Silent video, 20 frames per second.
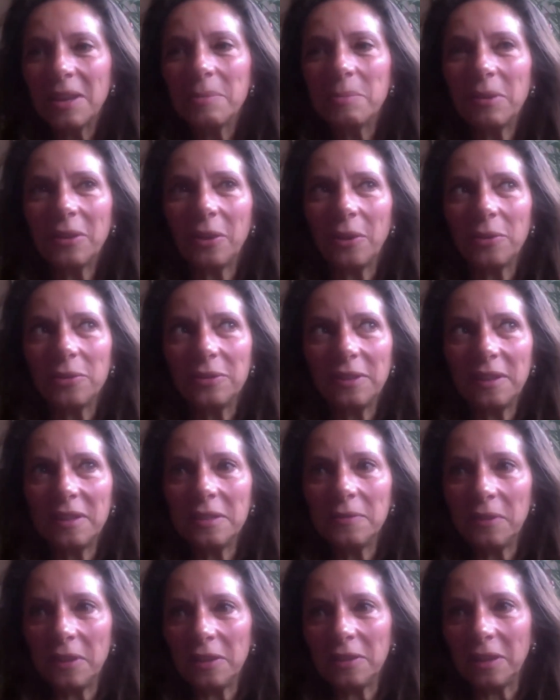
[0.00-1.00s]
because
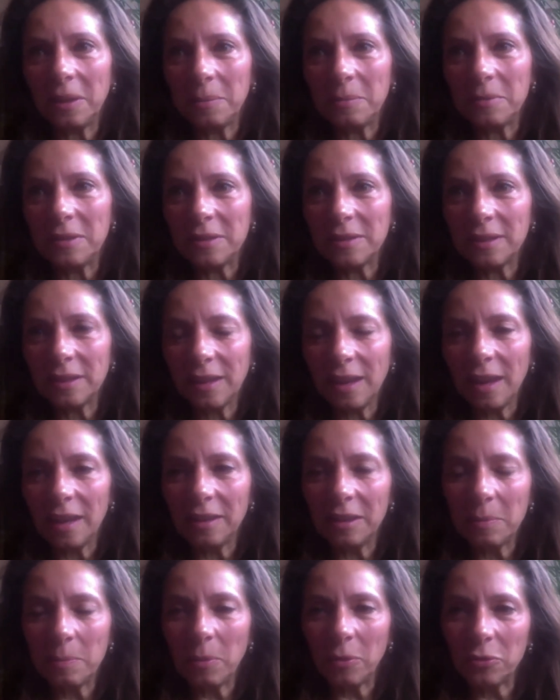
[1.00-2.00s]
these victims
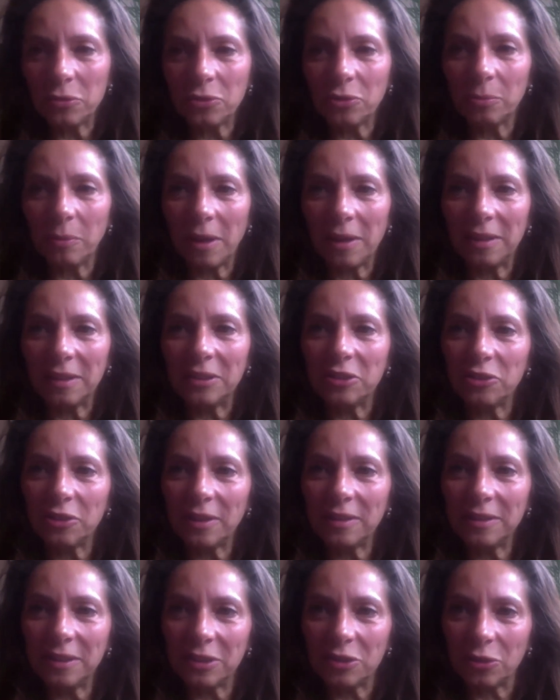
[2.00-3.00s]
get post-traumatic
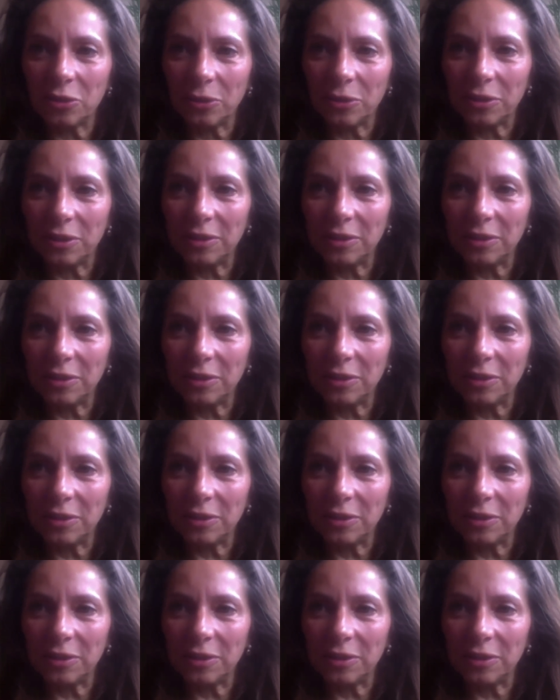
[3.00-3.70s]
stress disorder.